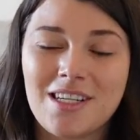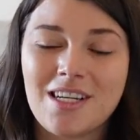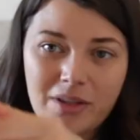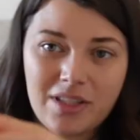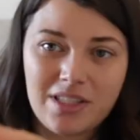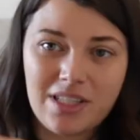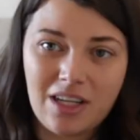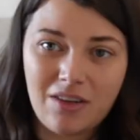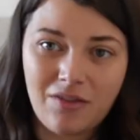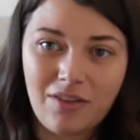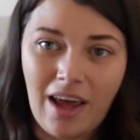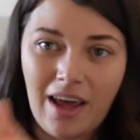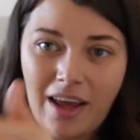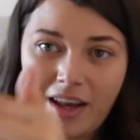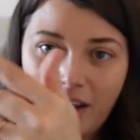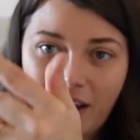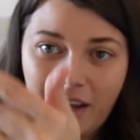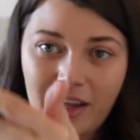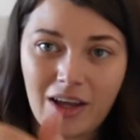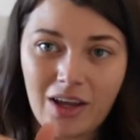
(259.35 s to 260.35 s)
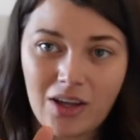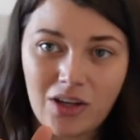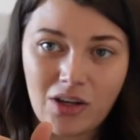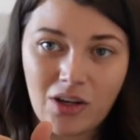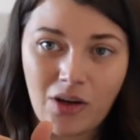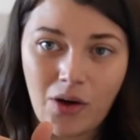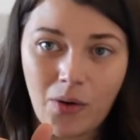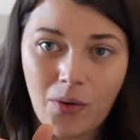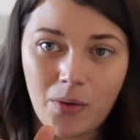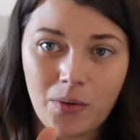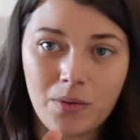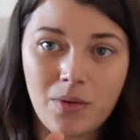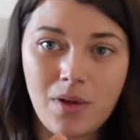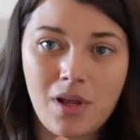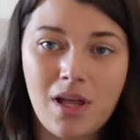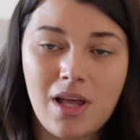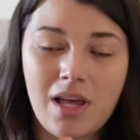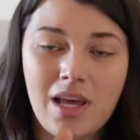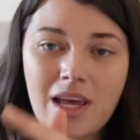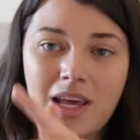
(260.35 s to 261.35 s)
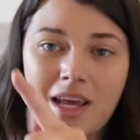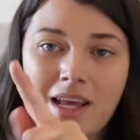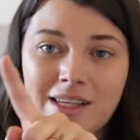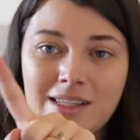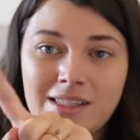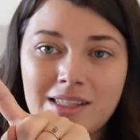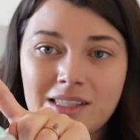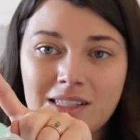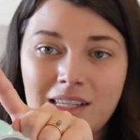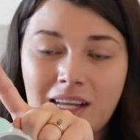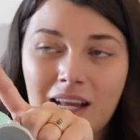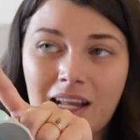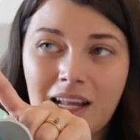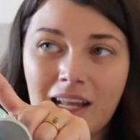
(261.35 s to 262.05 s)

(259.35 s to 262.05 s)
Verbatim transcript: Instead of getting like a hole, it's